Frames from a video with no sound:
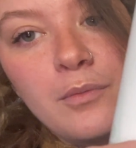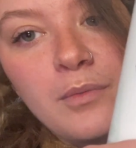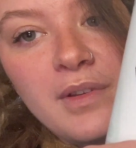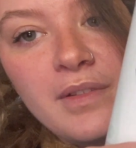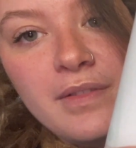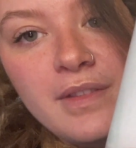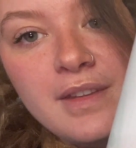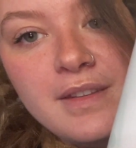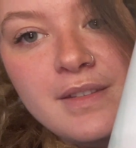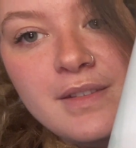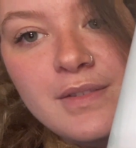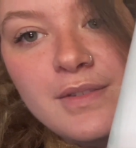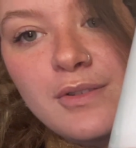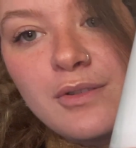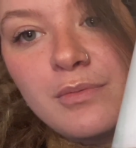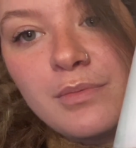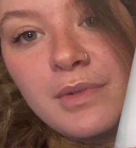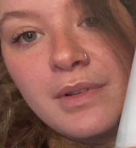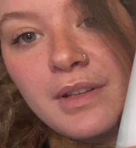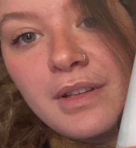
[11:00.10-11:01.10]
with these
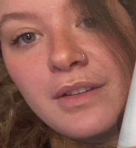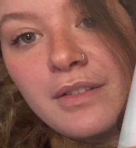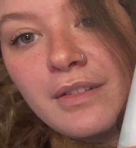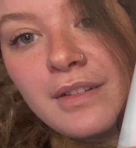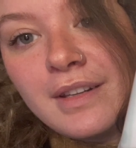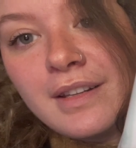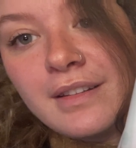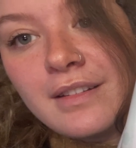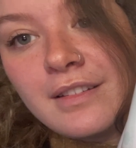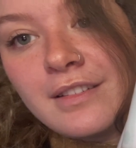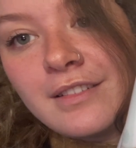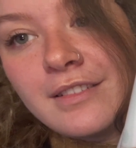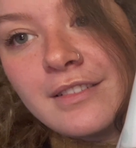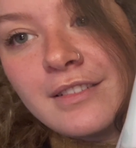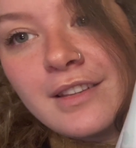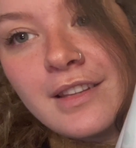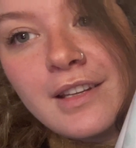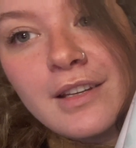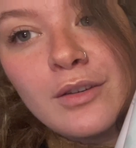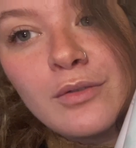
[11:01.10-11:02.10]
super cute little leg